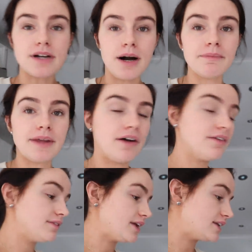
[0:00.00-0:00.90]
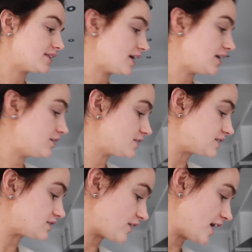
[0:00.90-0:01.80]
calmed down. I think it looks
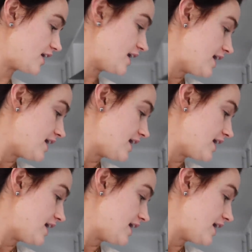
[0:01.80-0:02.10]
as red.